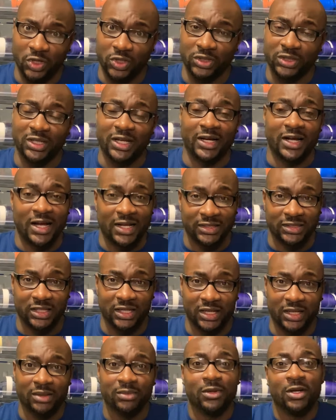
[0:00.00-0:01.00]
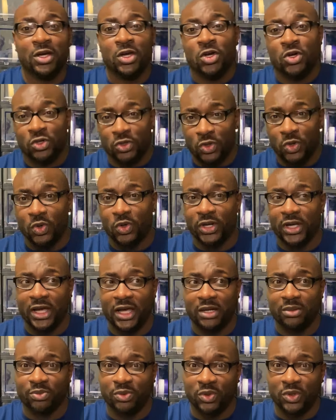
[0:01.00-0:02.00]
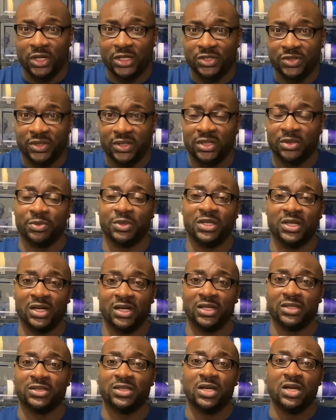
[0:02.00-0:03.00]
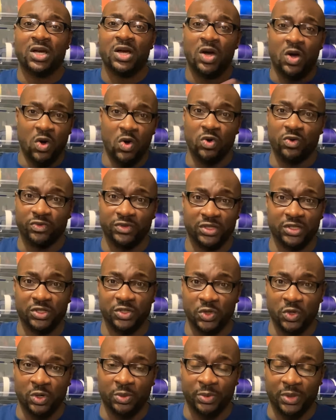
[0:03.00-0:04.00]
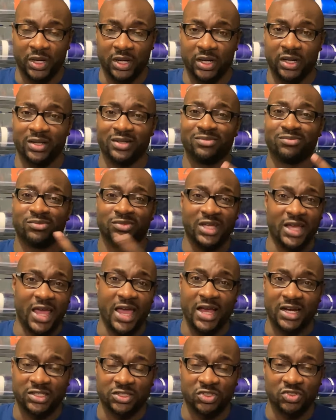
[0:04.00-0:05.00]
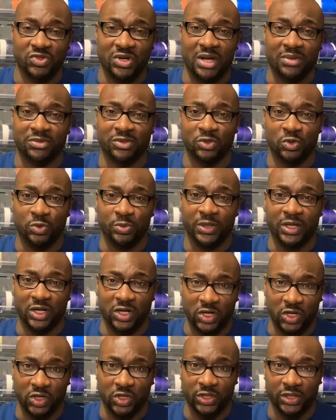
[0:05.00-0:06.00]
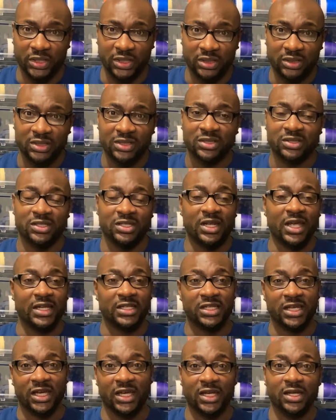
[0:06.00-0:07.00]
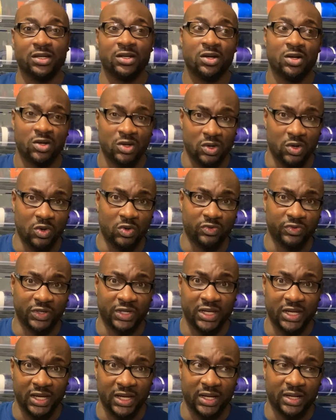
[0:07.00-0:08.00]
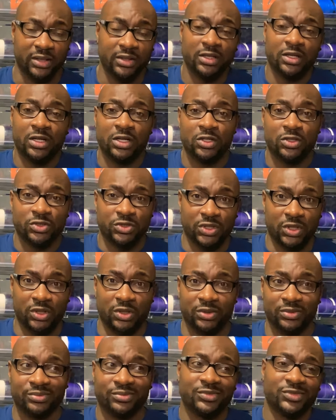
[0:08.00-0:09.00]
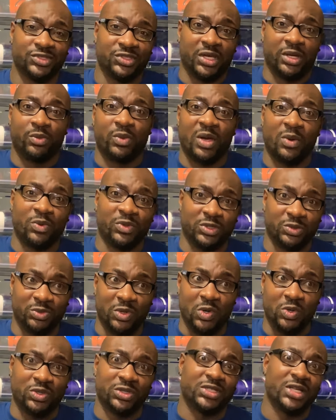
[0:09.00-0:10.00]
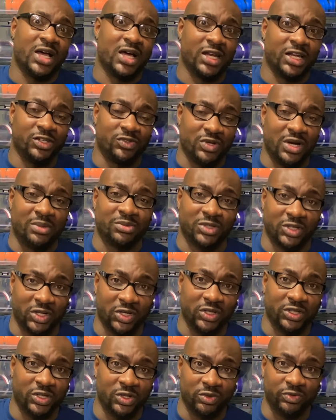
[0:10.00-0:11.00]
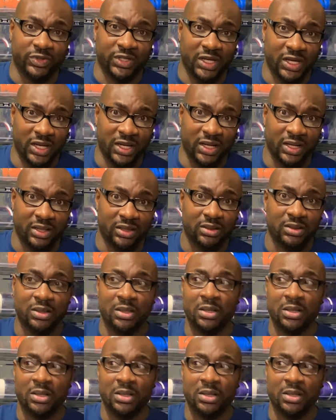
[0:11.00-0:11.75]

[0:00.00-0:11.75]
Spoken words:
like I did, go on ahead and pull that trigger, because over in the Europe area, they actually dropped a little bit earlier than they did over here. So, same way with the Moguls, how they dropped early over here,